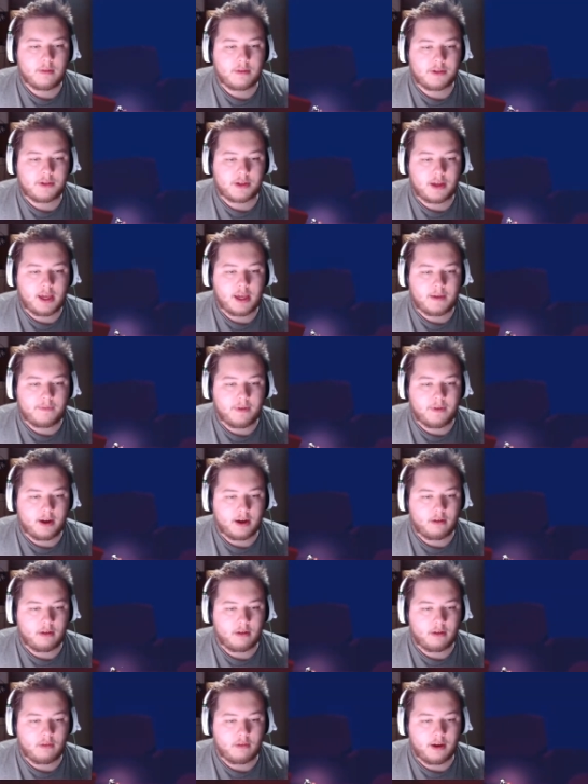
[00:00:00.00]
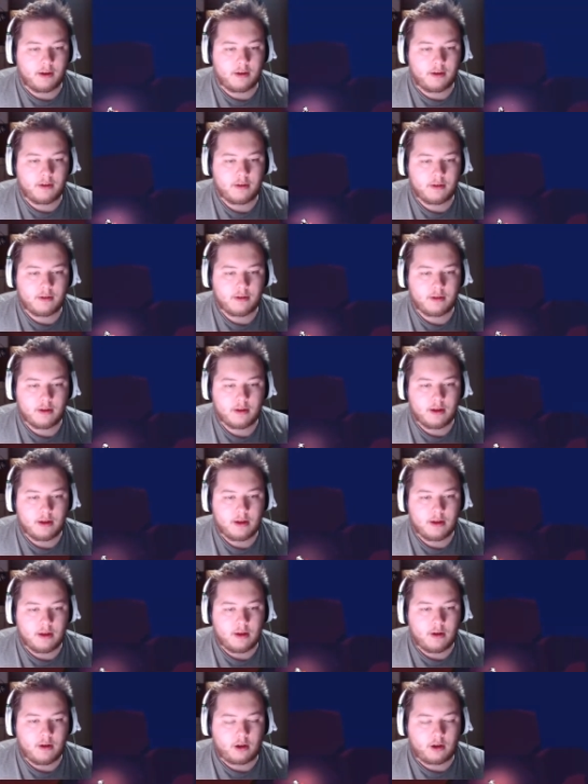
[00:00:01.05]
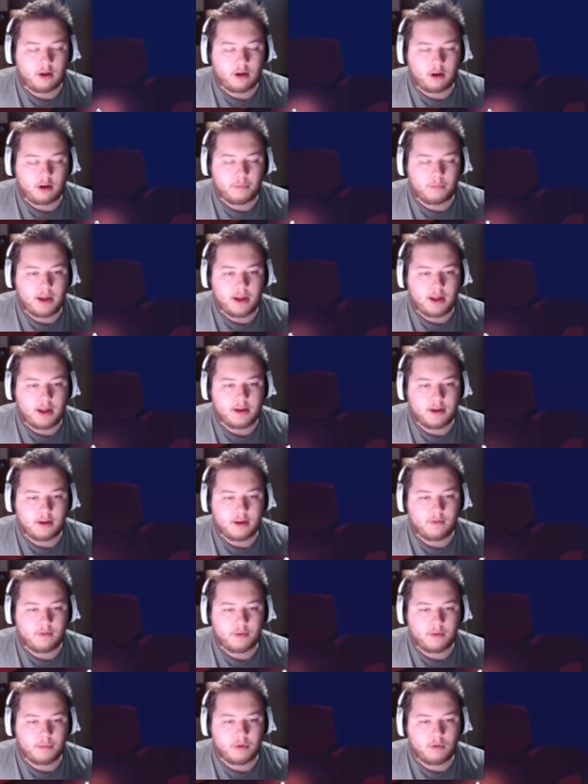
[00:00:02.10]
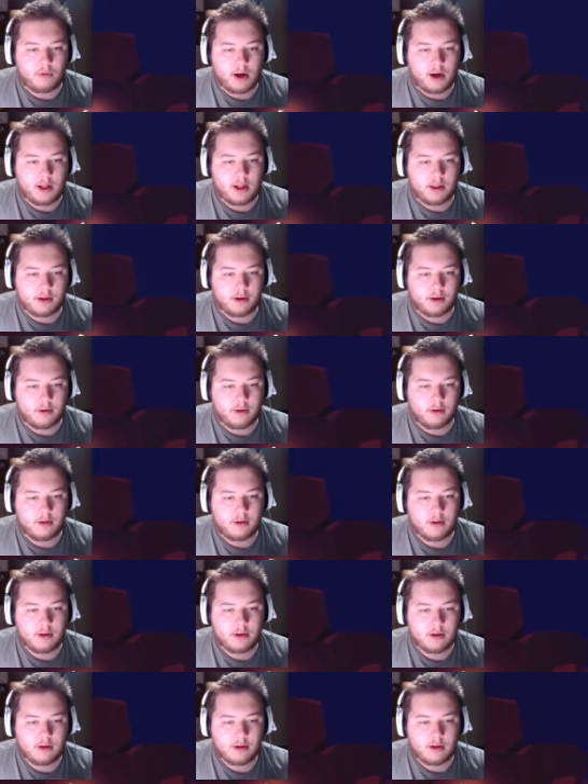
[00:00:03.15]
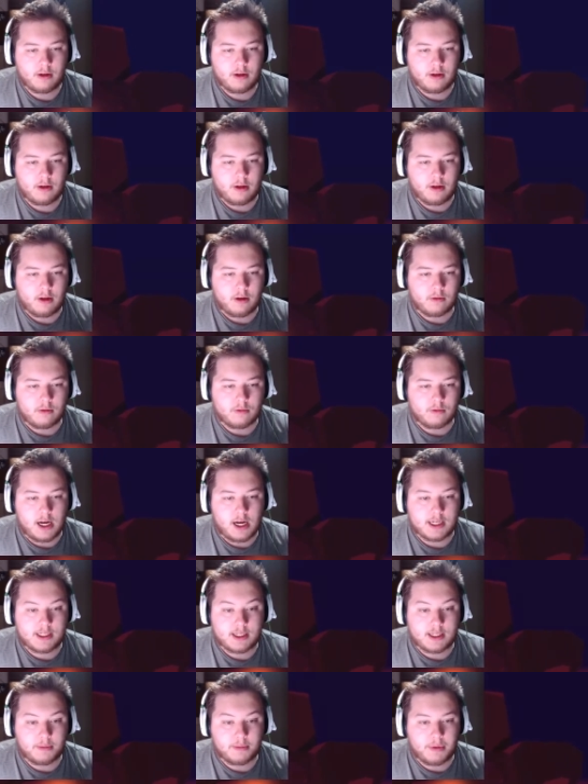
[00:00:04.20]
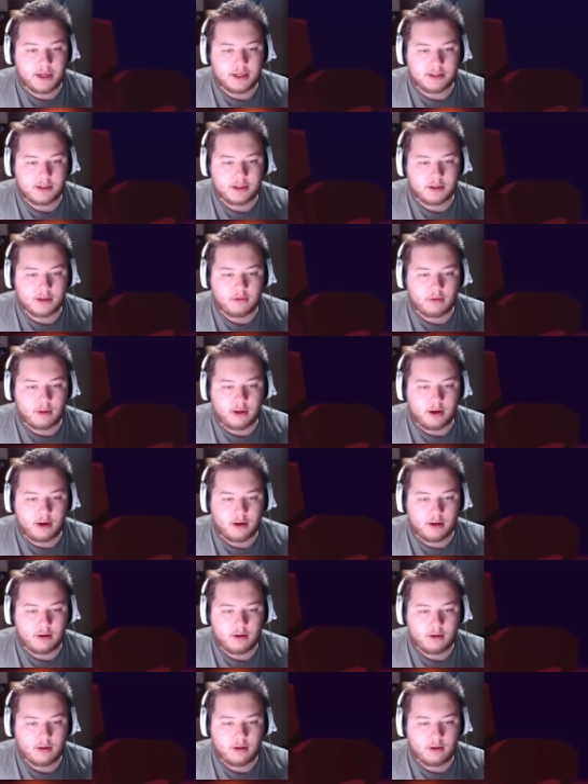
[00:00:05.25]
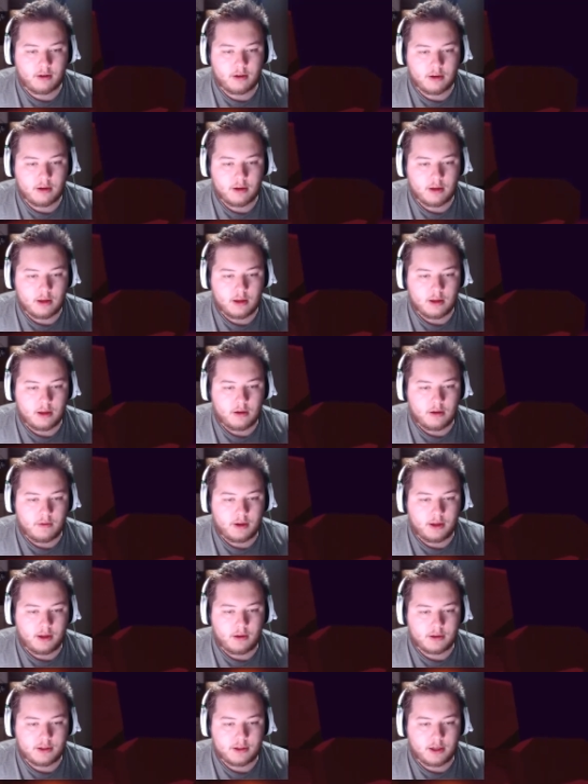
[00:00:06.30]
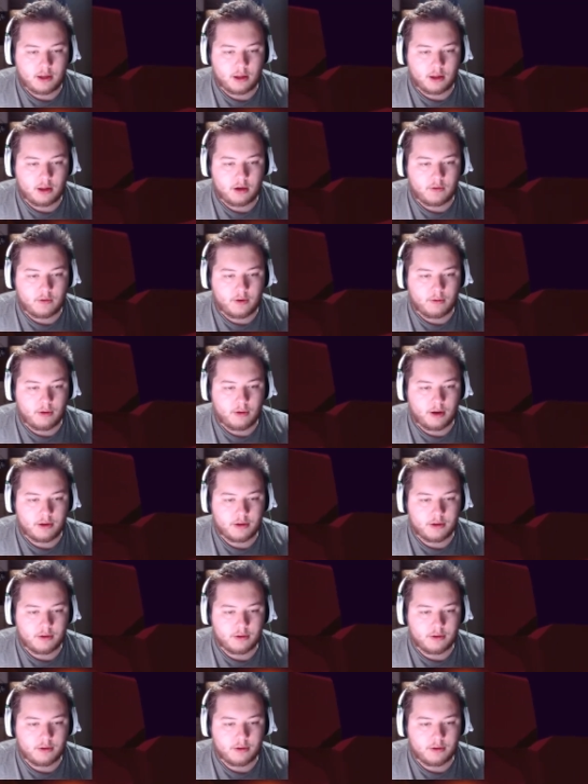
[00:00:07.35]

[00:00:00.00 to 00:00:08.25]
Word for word: Campfire over there. Our companion from a while ago. Rasta Beast is over there. You can go say hello if we want to.